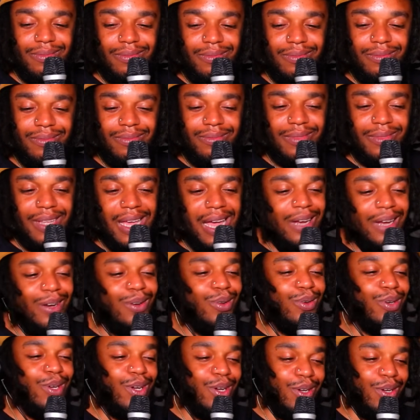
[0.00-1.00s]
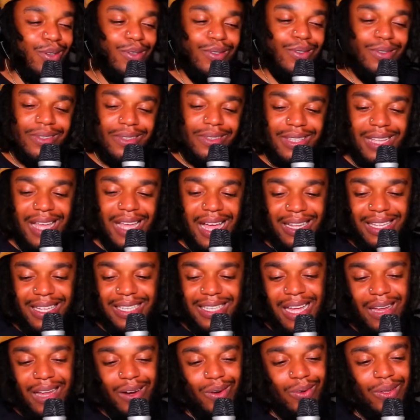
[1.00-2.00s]
I don't know. Because I
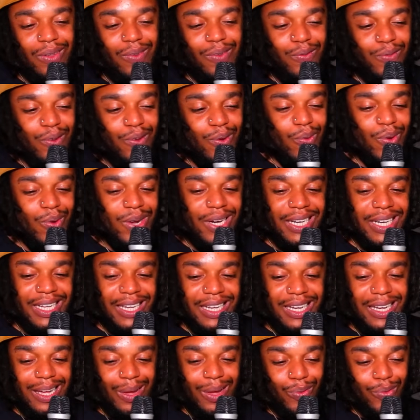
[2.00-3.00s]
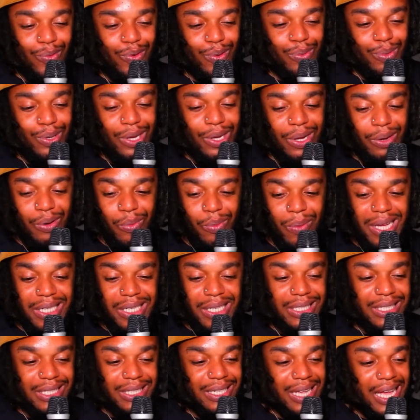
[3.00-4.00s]
don't give a fuck where a nigga coming from. You come to my
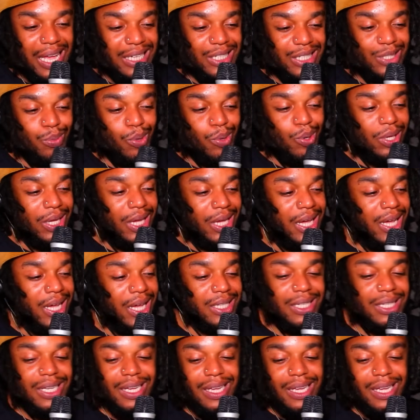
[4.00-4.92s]
shit, I smoke your ass.